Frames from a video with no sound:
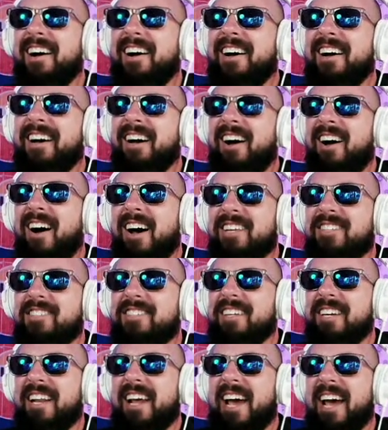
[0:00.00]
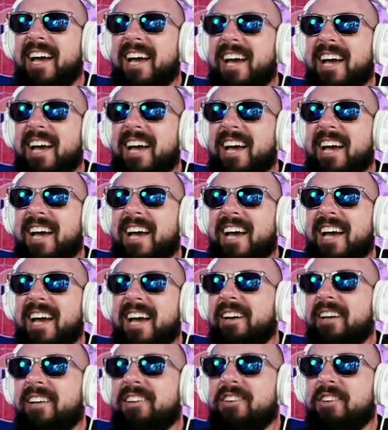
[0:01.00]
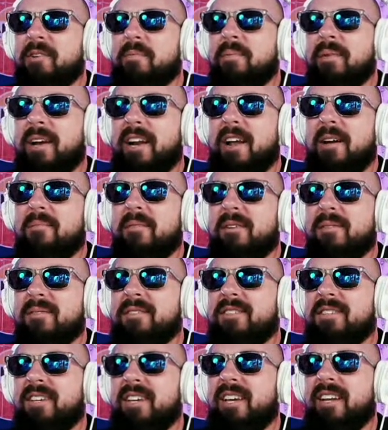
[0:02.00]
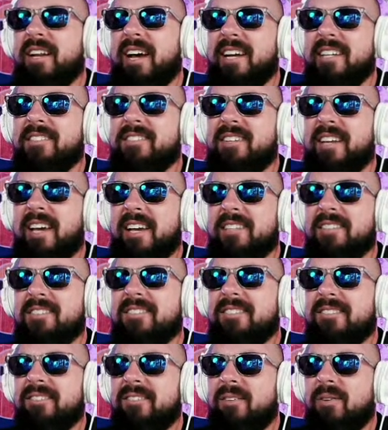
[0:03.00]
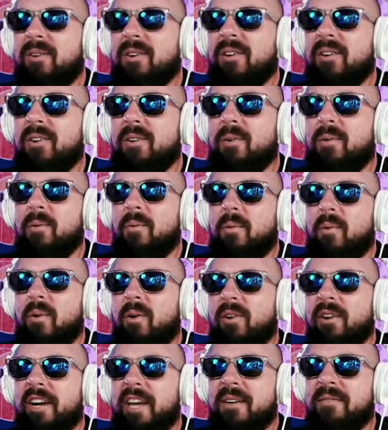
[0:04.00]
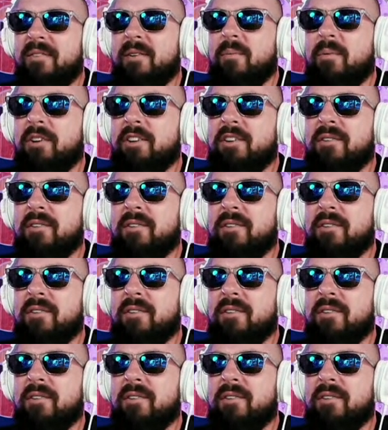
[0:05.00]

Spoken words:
Haas did ask, do you plan on moving to the United States or even?